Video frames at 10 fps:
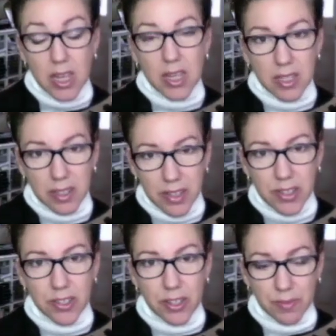This
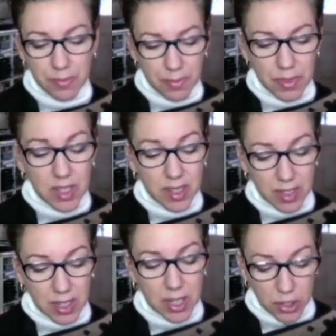is this
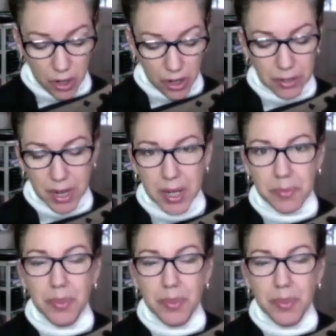hits hard, right?